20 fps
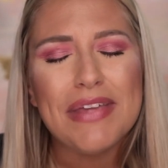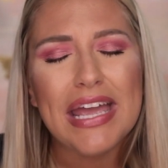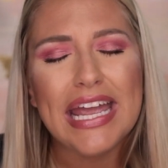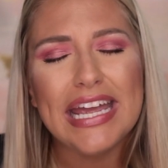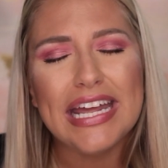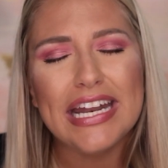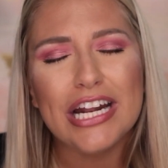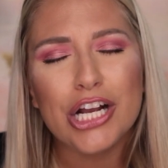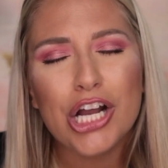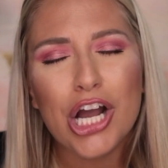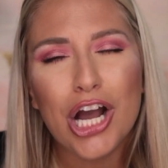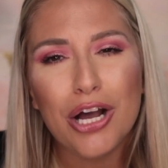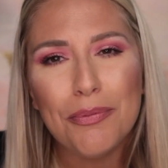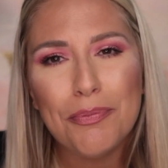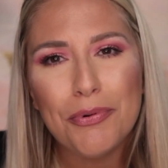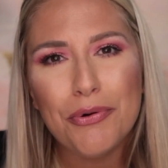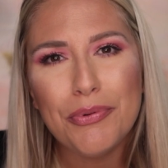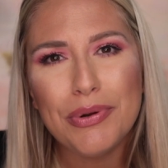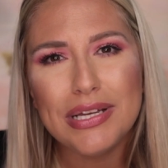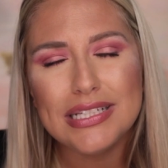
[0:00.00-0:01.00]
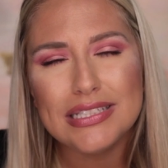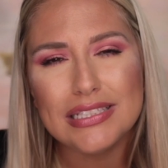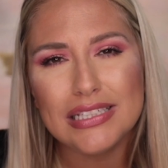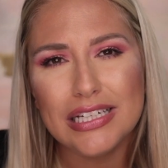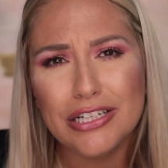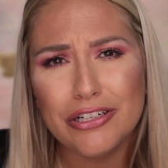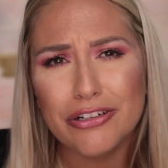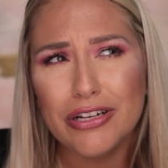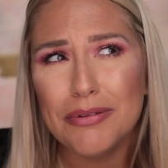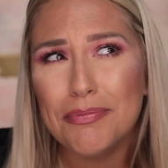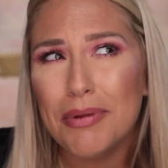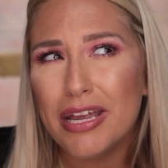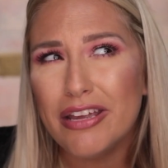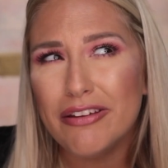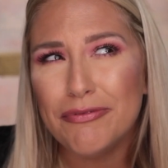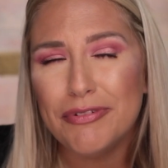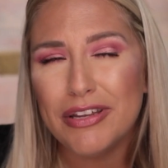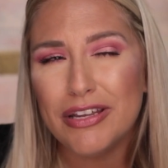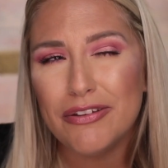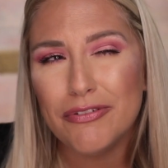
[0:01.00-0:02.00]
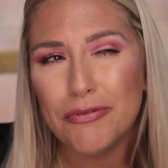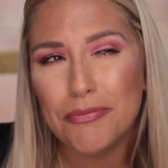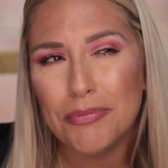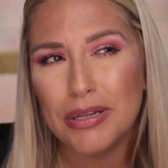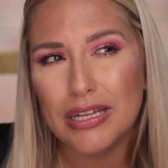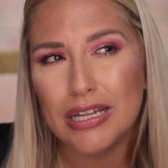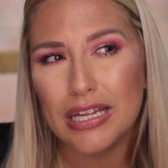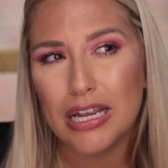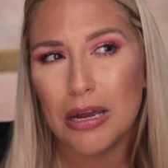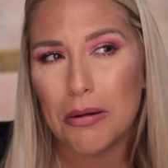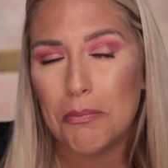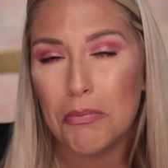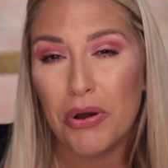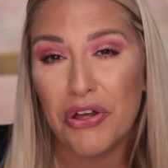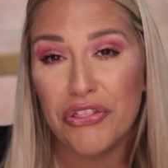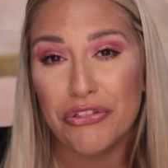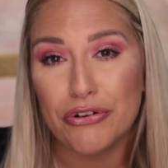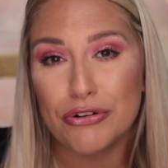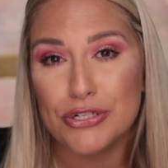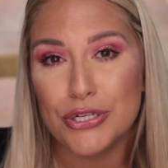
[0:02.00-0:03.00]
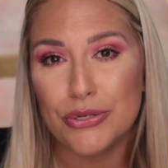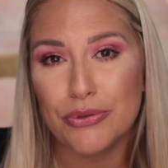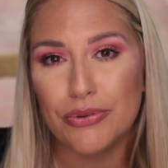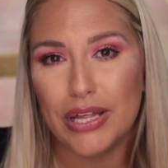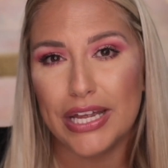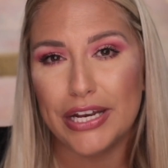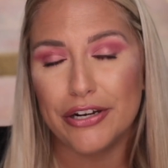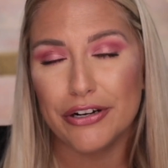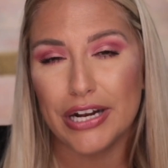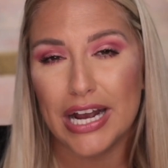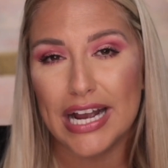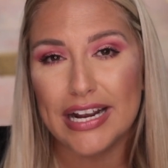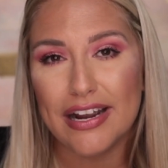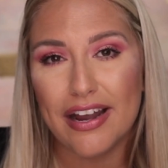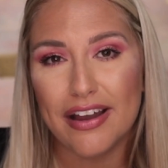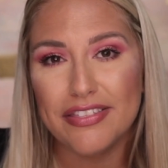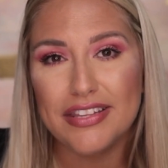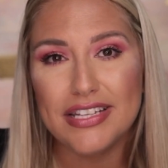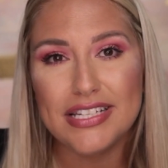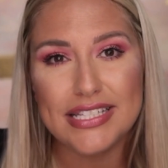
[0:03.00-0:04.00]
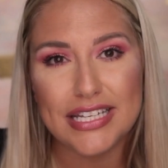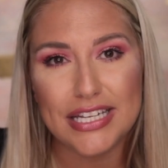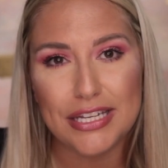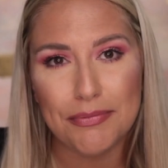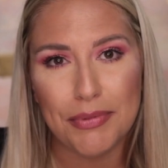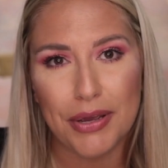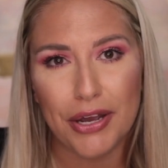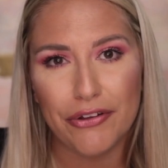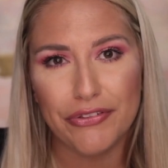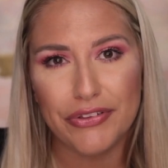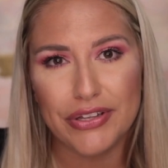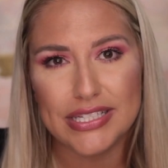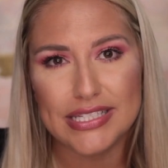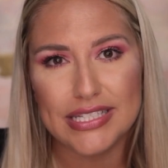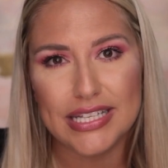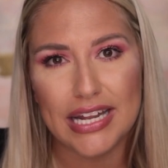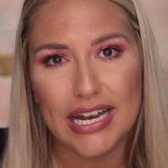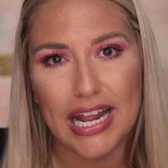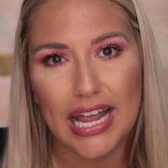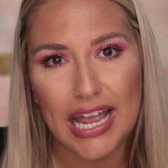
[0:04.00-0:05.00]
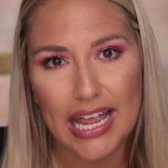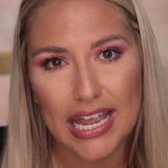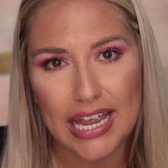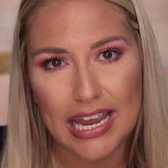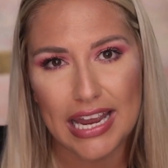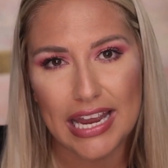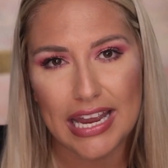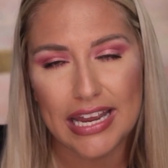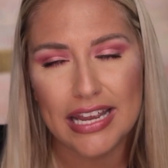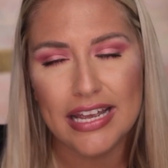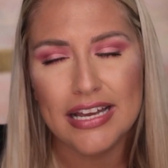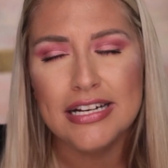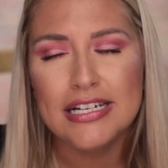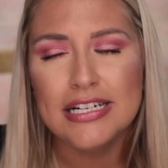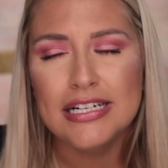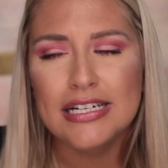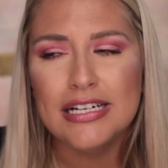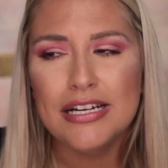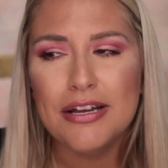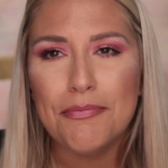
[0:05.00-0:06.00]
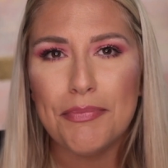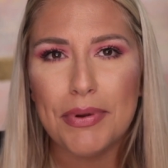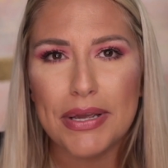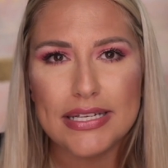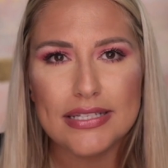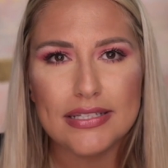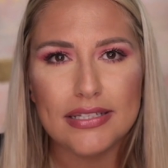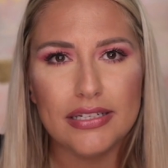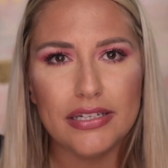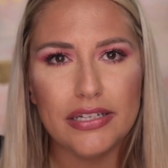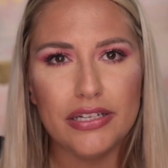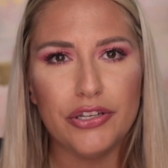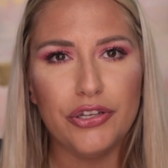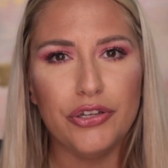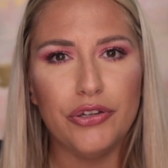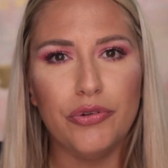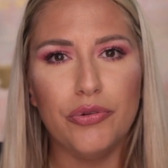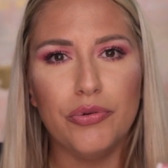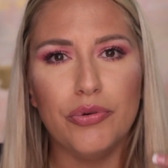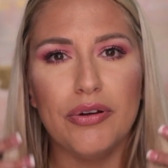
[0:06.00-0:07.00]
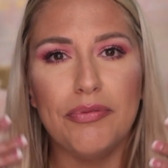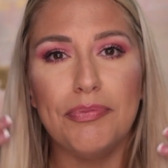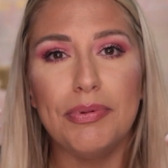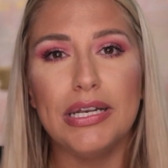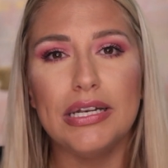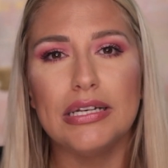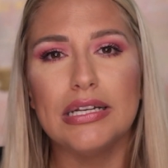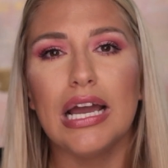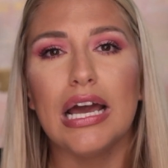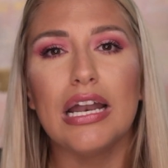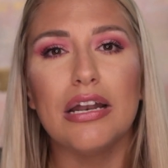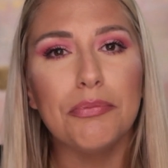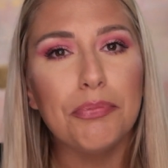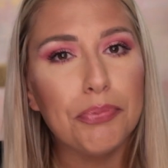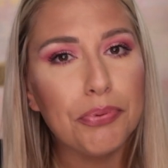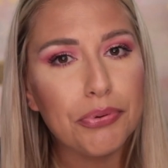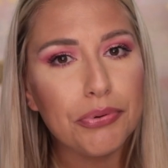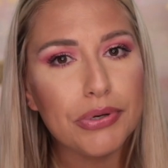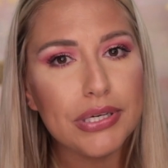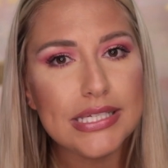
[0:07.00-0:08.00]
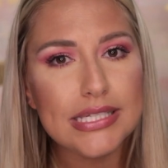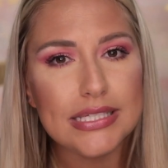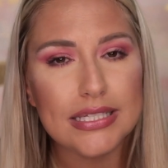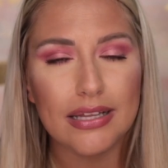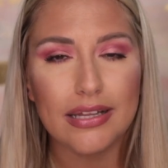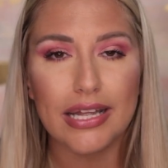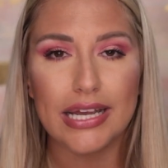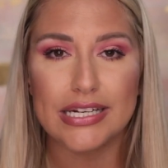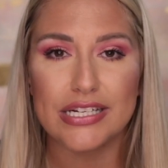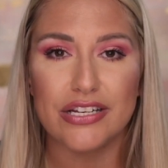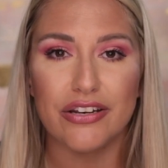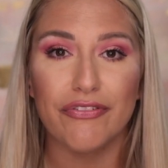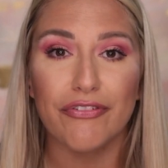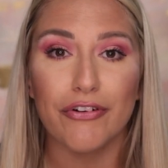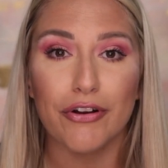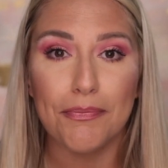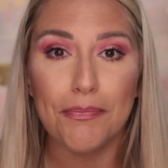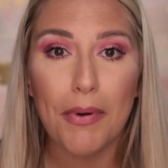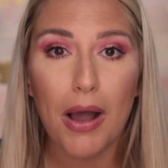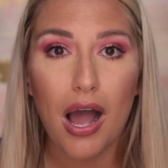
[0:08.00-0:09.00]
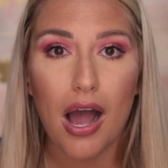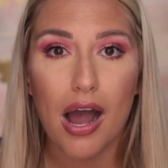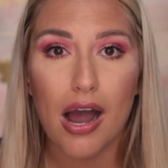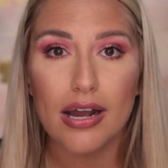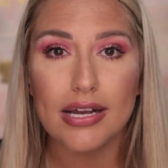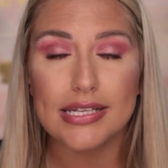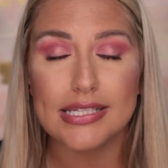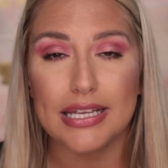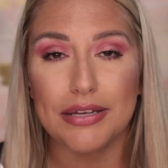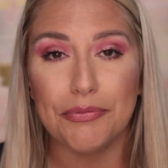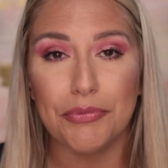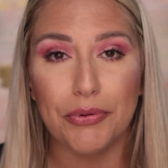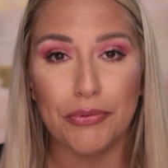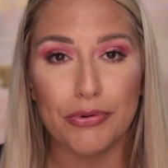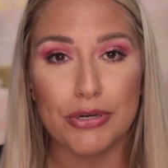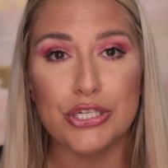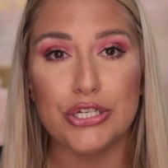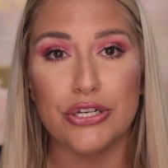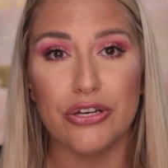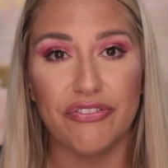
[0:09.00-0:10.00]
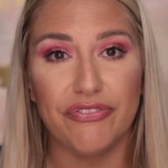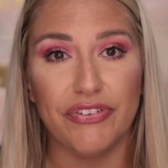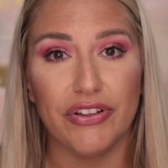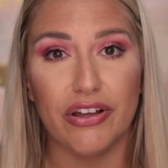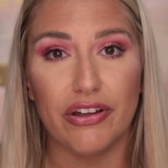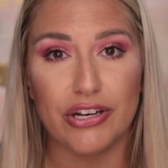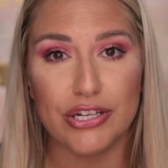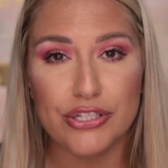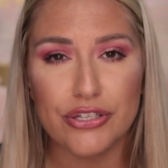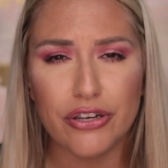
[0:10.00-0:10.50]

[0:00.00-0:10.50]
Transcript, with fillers: And a couple weeks later, it may have even been like a month or two later, I got this email that said, hey, basically you have been kind of pre-selected for a box and we want you to fill out a